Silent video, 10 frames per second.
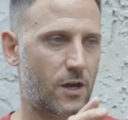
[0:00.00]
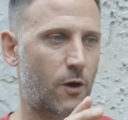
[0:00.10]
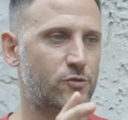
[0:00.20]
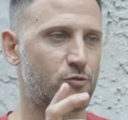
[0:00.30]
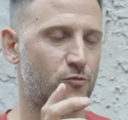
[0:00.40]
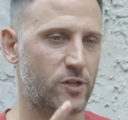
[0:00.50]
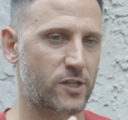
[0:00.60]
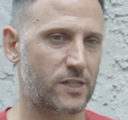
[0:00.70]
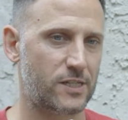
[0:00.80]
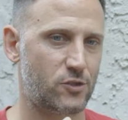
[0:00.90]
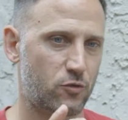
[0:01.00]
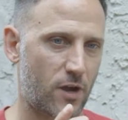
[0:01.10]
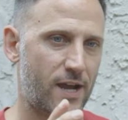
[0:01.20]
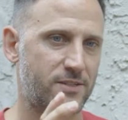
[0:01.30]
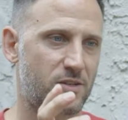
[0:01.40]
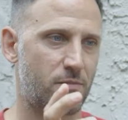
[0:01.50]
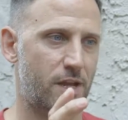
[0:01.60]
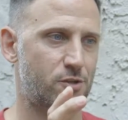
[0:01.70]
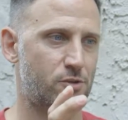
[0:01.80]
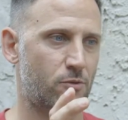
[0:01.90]
I was really trying to
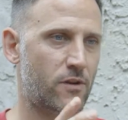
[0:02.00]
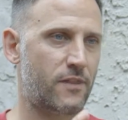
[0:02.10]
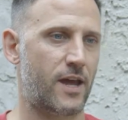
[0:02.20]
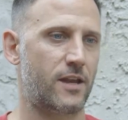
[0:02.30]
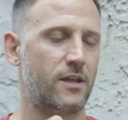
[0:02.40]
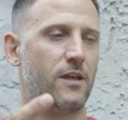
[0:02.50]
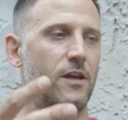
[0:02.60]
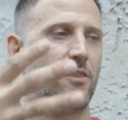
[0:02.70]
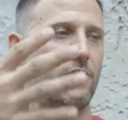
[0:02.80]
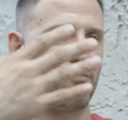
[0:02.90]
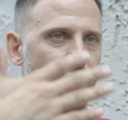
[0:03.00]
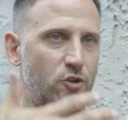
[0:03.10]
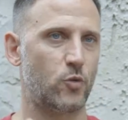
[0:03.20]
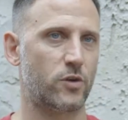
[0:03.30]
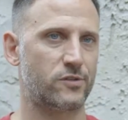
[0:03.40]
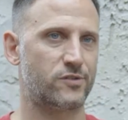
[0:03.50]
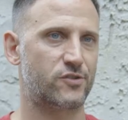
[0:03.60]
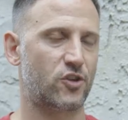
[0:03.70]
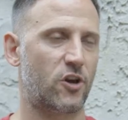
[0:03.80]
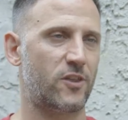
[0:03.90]
make sure that the viewers saw